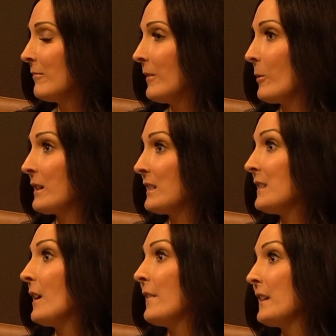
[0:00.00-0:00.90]

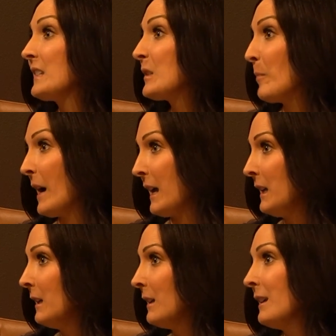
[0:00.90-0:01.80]
focuses on the
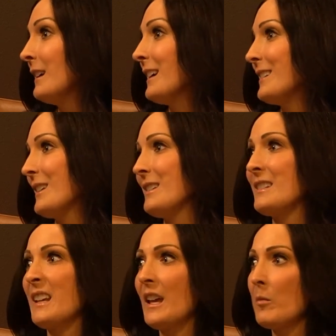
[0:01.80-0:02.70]
spine and does like